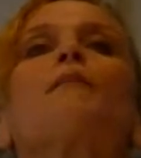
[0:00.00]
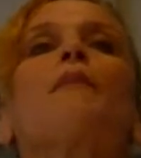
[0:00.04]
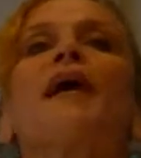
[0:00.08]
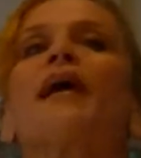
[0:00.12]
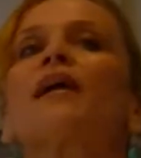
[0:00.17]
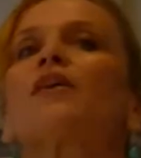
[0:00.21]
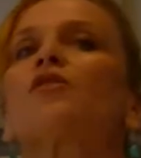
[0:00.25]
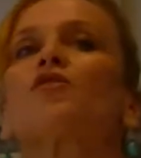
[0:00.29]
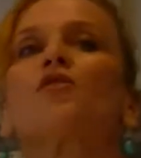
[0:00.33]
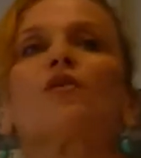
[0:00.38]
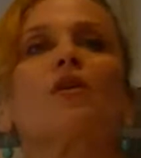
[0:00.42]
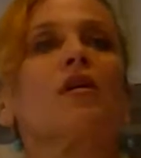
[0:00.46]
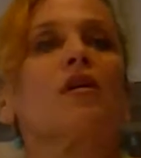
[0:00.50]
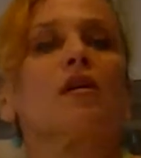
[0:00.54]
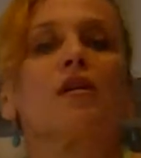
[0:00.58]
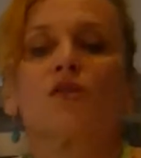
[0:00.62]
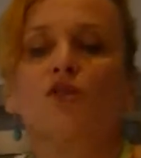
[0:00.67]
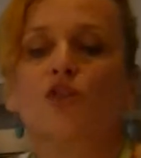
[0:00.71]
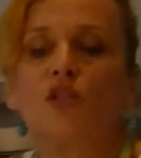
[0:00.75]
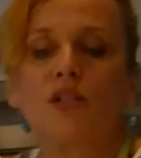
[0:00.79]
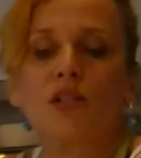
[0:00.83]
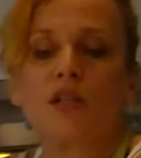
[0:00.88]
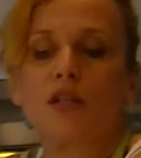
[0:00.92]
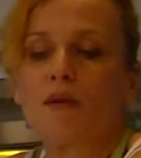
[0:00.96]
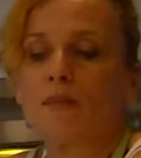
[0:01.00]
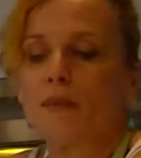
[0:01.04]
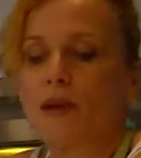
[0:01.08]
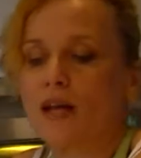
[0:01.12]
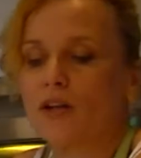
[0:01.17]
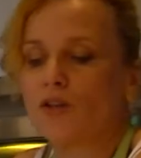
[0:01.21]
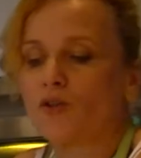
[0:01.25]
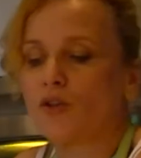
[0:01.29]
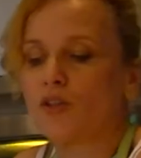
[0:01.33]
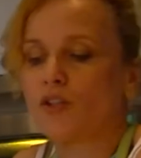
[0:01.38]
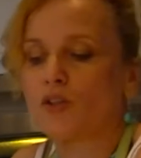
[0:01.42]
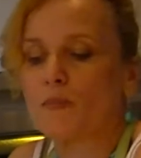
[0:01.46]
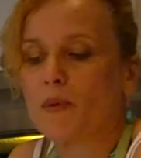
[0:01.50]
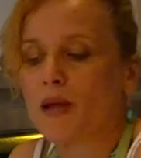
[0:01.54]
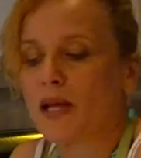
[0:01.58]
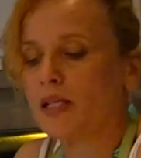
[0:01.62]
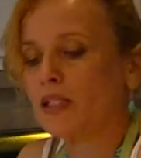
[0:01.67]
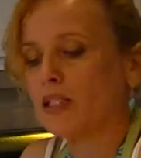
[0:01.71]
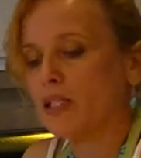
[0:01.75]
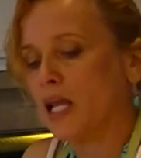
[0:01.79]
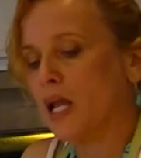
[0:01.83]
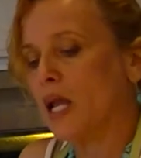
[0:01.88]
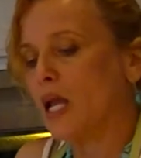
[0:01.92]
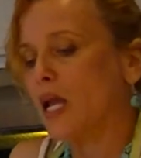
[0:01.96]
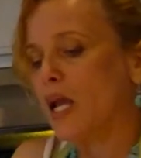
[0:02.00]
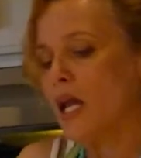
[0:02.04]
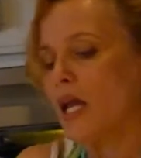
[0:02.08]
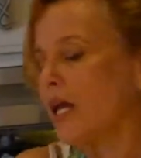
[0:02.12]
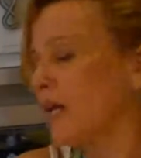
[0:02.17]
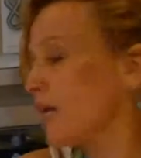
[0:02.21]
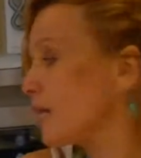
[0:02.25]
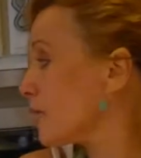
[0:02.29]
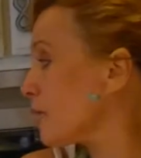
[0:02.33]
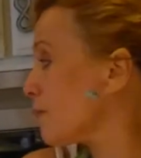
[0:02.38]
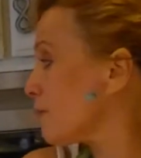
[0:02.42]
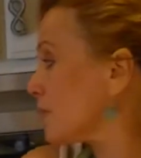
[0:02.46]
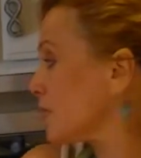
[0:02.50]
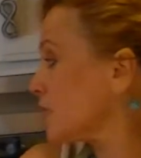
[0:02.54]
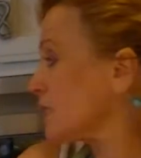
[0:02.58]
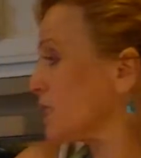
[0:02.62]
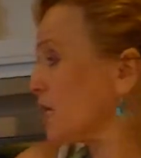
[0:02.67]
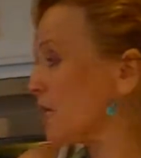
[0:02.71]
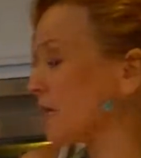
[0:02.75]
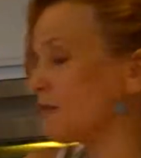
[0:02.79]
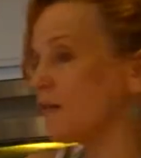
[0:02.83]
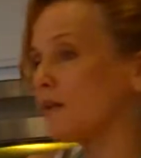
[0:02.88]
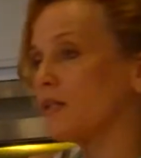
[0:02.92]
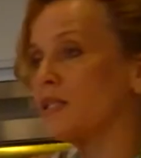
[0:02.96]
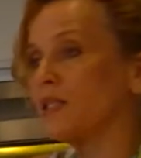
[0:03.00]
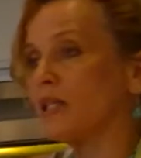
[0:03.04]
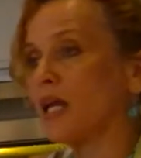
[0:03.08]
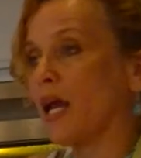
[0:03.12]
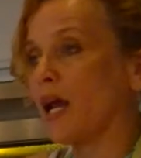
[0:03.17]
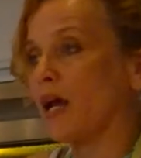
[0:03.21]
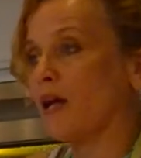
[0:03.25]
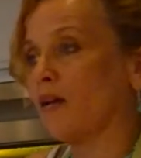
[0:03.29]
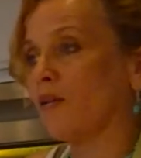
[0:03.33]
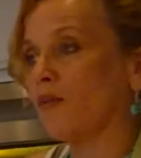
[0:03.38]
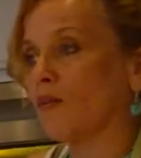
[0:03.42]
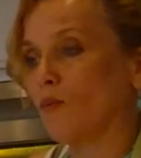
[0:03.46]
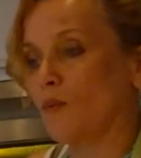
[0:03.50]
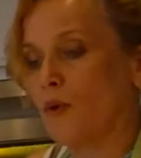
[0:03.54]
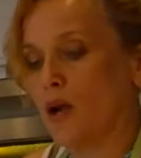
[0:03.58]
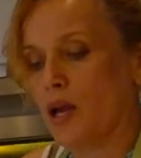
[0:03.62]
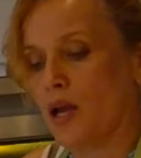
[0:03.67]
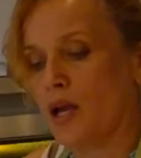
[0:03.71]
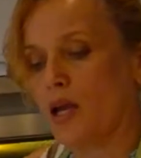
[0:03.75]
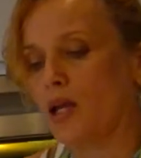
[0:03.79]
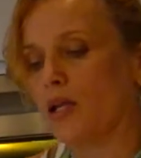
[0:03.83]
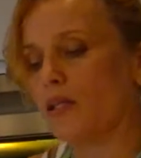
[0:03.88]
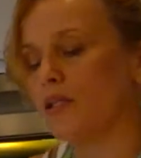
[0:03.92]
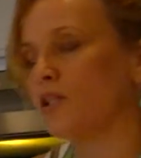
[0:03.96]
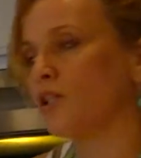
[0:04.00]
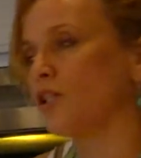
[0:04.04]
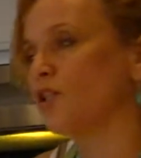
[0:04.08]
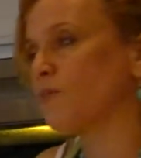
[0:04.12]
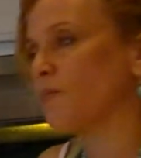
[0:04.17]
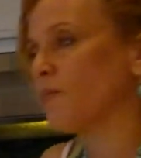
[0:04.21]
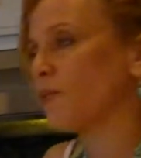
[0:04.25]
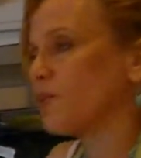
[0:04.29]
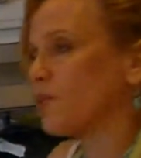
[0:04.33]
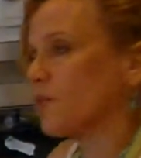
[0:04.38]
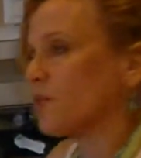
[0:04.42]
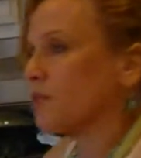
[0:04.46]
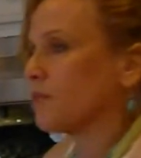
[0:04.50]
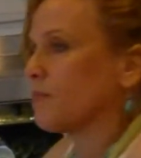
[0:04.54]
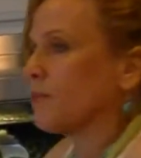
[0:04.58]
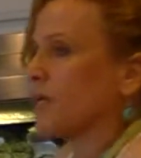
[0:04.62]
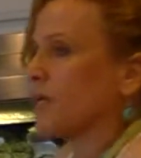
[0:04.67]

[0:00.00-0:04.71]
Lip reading: the pantry. Just in the pantry space. And I'm going to take this out of the way. Excuse me just a